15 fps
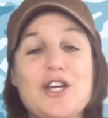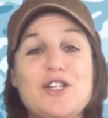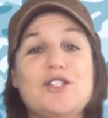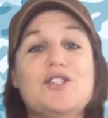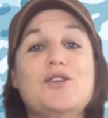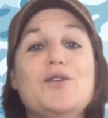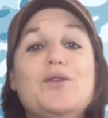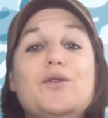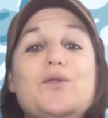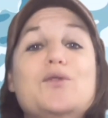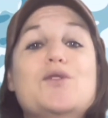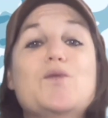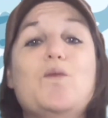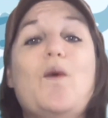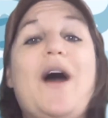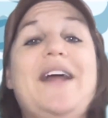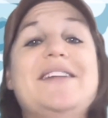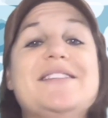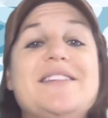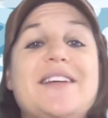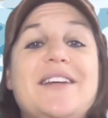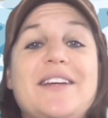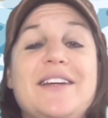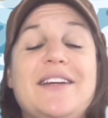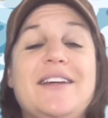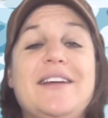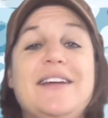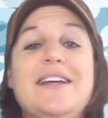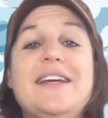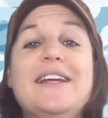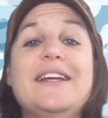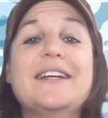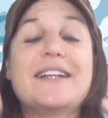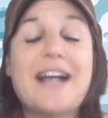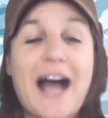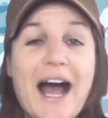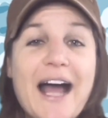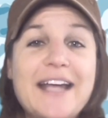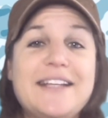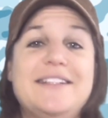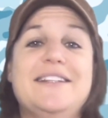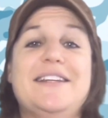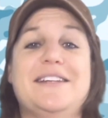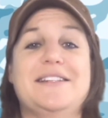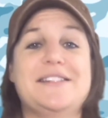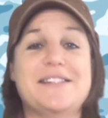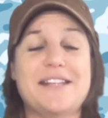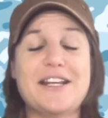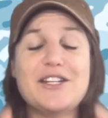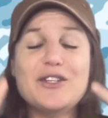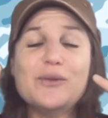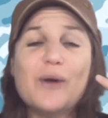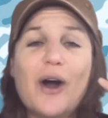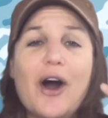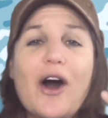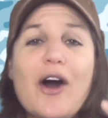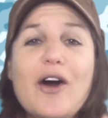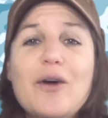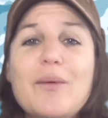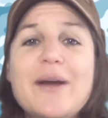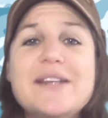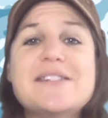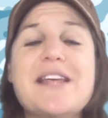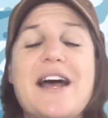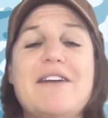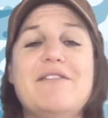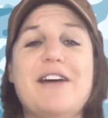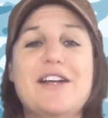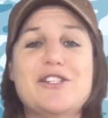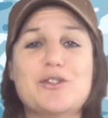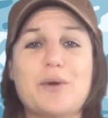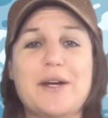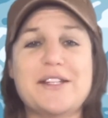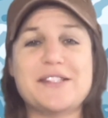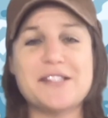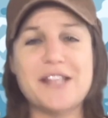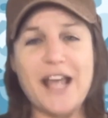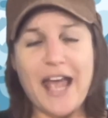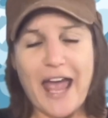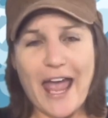choose what? Kindness. And you always have that choice.